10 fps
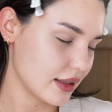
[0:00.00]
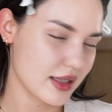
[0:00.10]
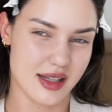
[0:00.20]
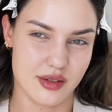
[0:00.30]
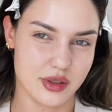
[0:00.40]
it's
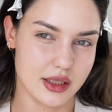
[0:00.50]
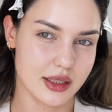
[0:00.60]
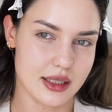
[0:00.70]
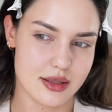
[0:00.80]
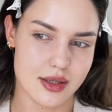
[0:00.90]
not really
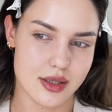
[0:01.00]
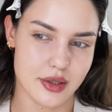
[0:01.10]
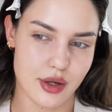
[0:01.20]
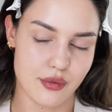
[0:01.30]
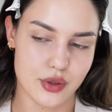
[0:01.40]

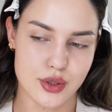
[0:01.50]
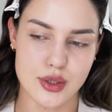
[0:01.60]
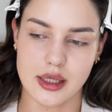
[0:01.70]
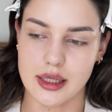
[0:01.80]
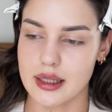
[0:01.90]
necessary for
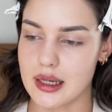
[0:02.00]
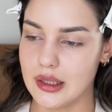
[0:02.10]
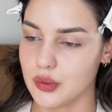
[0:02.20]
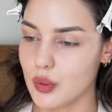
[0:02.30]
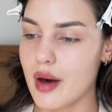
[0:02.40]
today. I
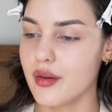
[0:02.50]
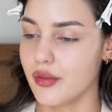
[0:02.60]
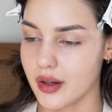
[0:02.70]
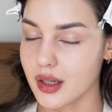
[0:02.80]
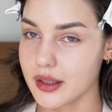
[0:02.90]
do have a
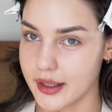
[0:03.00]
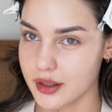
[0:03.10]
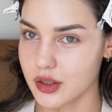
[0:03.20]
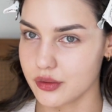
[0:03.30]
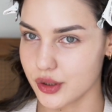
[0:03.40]
very light
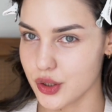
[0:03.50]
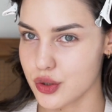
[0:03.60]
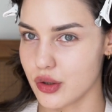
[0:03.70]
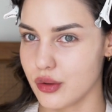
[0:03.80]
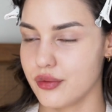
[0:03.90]

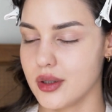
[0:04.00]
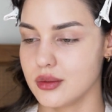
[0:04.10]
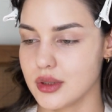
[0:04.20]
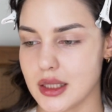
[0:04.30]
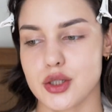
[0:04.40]
coverage of
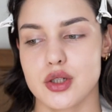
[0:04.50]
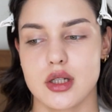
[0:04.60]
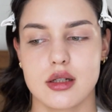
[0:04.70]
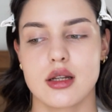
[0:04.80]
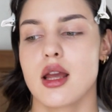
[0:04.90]

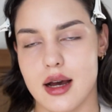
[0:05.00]
foundation.